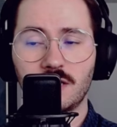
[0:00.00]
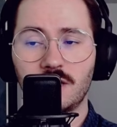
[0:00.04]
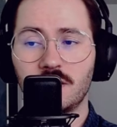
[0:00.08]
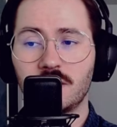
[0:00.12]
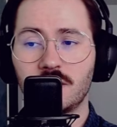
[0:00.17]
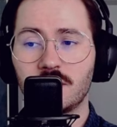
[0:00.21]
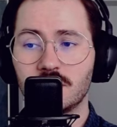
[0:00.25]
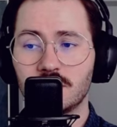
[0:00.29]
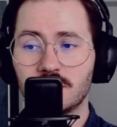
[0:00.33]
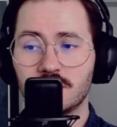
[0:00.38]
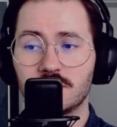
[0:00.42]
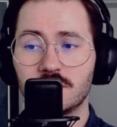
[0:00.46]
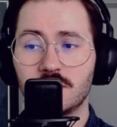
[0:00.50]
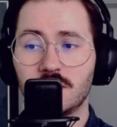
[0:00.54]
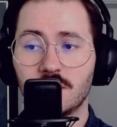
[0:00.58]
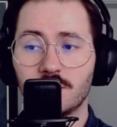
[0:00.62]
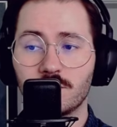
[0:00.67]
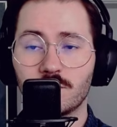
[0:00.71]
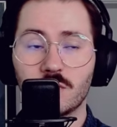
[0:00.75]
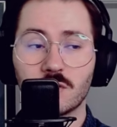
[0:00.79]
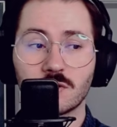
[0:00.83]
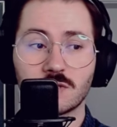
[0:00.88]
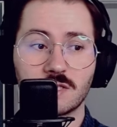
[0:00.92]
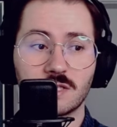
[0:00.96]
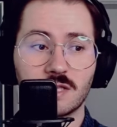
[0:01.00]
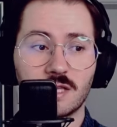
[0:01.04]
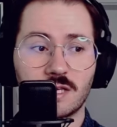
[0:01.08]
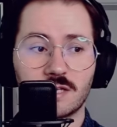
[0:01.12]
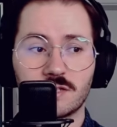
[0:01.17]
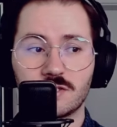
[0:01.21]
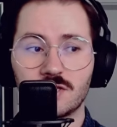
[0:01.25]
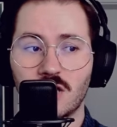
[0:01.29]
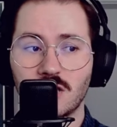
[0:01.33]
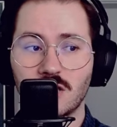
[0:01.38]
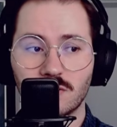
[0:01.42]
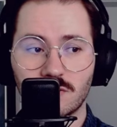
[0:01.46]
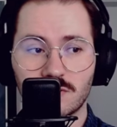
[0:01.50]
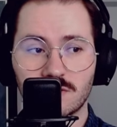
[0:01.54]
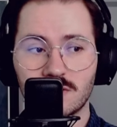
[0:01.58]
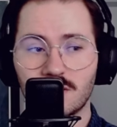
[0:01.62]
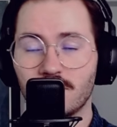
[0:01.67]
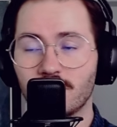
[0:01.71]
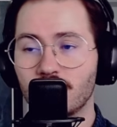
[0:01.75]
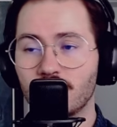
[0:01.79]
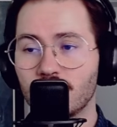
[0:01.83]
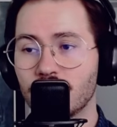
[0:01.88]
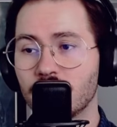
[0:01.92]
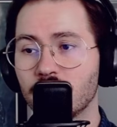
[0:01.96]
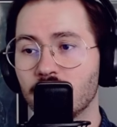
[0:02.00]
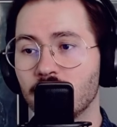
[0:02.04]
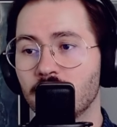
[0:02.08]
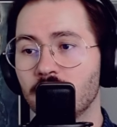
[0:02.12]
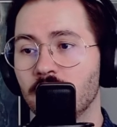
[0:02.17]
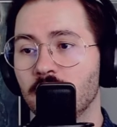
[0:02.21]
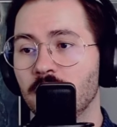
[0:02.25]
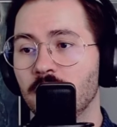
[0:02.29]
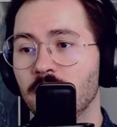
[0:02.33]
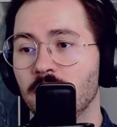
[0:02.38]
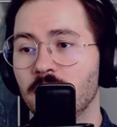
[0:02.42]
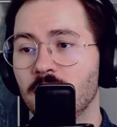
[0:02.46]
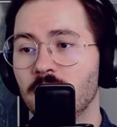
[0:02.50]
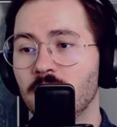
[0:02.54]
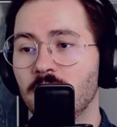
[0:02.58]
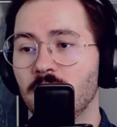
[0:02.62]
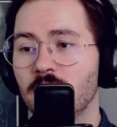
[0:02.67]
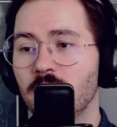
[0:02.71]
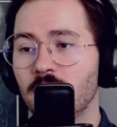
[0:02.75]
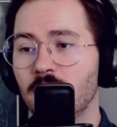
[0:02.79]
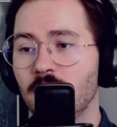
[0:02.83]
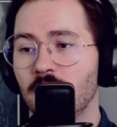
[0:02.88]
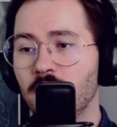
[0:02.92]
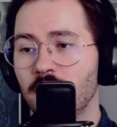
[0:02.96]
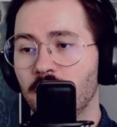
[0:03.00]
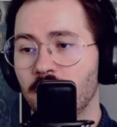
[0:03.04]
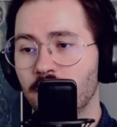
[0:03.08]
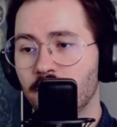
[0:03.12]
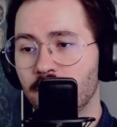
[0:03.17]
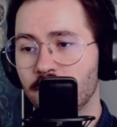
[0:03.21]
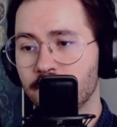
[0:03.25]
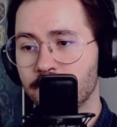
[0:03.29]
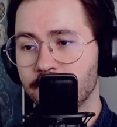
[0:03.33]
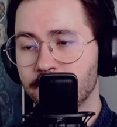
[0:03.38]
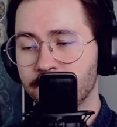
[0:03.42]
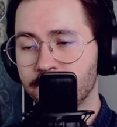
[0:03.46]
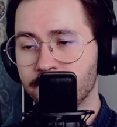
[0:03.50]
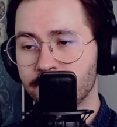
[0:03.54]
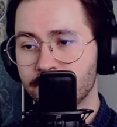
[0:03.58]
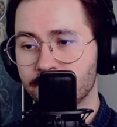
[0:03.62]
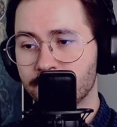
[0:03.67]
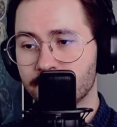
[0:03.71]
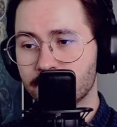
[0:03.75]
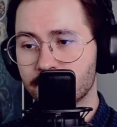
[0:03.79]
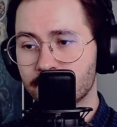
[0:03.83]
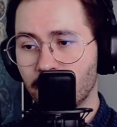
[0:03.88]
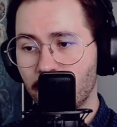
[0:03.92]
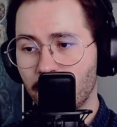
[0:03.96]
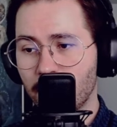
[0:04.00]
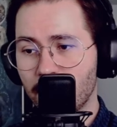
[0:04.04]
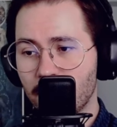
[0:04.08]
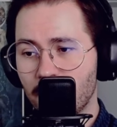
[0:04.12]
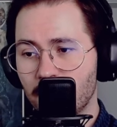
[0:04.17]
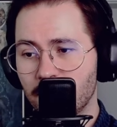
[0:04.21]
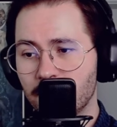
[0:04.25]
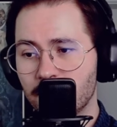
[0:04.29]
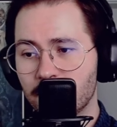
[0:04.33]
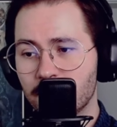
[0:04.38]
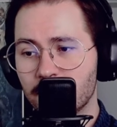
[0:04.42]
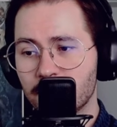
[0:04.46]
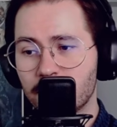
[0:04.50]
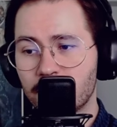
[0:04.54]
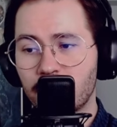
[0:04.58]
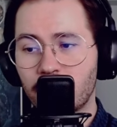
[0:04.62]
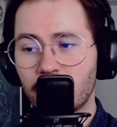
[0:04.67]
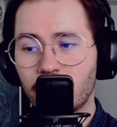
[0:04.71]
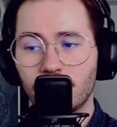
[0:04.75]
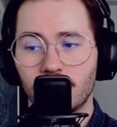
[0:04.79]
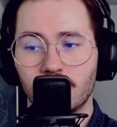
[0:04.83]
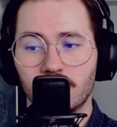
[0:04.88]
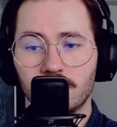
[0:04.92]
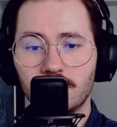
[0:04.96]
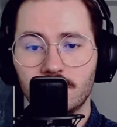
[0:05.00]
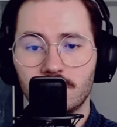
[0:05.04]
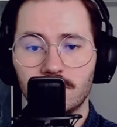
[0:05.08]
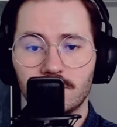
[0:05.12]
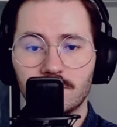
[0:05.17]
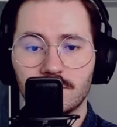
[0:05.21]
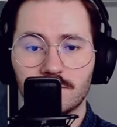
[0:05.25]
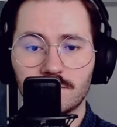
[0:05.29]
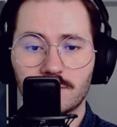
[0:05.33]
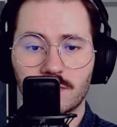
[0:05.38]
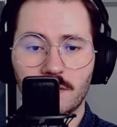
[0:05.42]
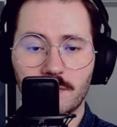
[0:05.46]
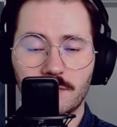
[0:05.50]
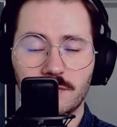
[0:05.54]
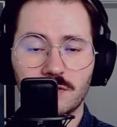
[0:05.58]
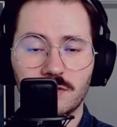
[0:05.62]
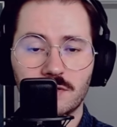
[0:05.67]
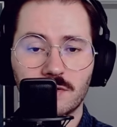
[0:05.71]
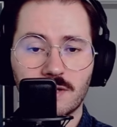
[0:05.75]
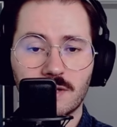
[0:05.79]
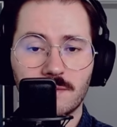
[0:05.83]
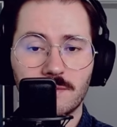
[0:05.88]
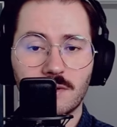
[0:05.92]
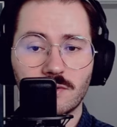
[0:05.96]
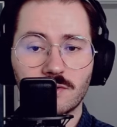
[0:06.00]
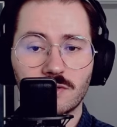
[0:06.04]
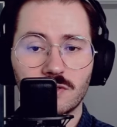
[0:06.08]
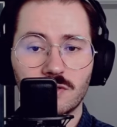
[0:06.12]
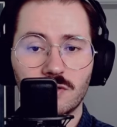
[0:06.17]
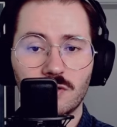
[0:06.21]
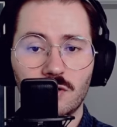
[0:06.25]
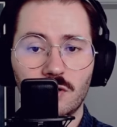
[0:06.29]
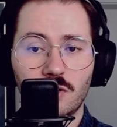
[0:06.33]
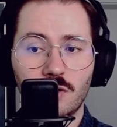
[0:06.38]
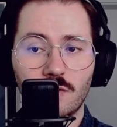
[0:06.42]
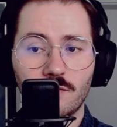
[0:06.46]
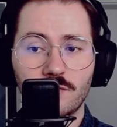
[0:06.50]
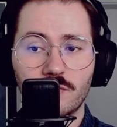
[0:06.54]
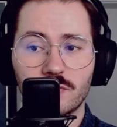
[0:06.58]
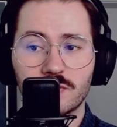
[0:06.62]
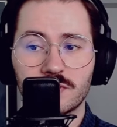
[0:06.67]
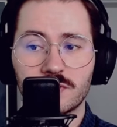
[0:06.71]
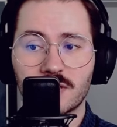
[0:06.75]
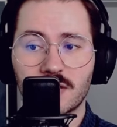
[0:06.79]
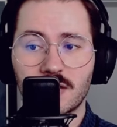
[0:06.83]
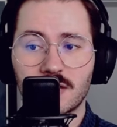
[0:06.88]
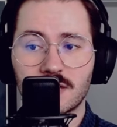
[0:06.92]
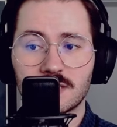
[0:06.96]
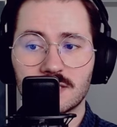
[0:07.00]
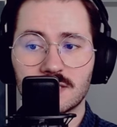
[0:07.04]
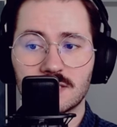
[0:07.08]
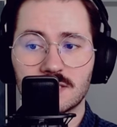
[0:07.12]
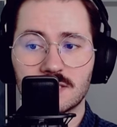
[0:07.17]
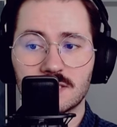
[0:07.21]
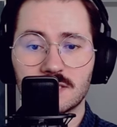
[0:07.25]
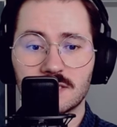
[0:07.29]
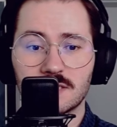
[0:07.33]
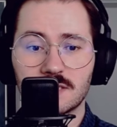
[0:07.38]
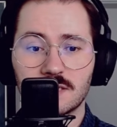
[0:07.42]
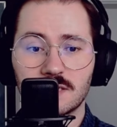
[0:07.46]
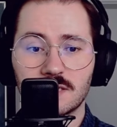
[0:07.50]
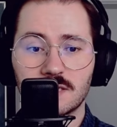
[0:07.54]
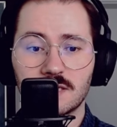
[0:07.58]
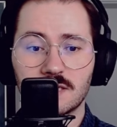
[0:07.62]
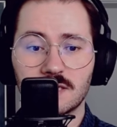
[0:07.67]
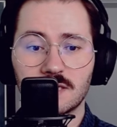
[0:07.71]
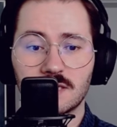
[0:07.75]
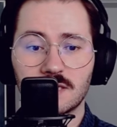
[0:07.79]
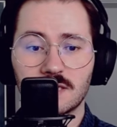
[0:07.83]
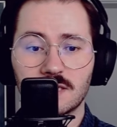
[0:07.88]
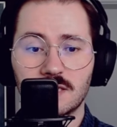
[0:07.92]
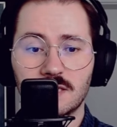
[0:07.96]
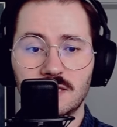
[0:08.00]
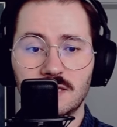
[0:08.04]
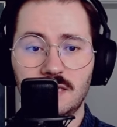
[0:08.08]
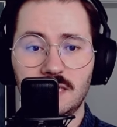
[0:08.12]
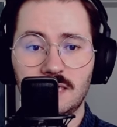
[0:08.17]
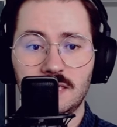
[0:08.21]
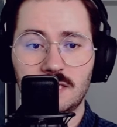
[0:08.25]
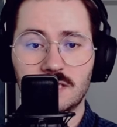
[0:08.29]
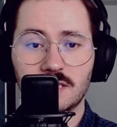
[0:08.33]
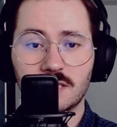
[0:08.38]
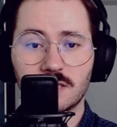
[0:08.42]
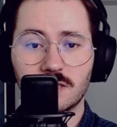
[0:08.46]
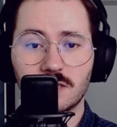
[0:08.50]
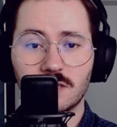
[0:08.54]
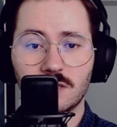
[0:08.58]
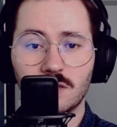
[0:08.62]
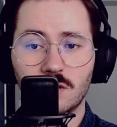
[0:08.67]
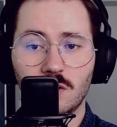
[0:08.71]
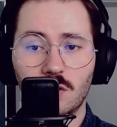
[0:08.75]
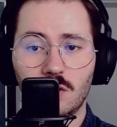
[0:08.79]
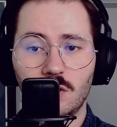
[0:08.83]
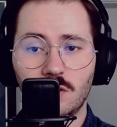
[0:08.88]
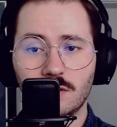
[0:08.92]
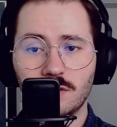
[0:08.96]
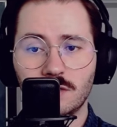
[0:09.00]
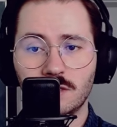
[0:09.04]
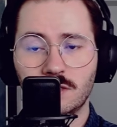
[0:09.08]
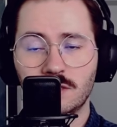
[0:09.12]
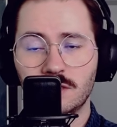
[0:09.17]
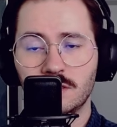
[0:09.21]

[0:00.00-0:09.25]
hit is really important, like Jant or something. Other than that, I will probably talk about all of those cards later on.